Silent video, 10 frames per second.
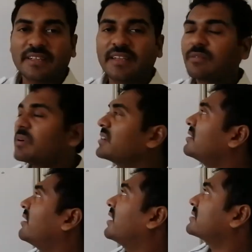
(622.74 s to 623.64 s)
single
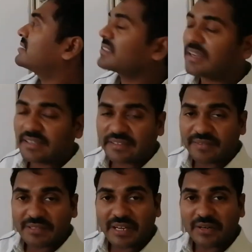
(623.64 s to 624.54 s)
bond, oxygen connected
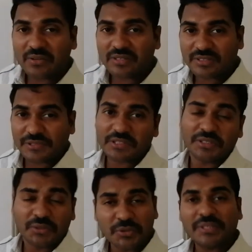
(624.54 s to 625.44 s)
with the hydrogens with the
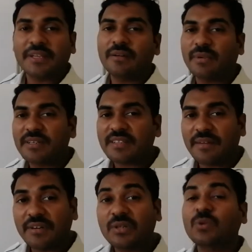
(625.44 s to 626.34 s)
two single bonds
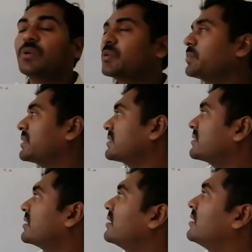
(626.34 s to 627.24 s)
having two lone pairs.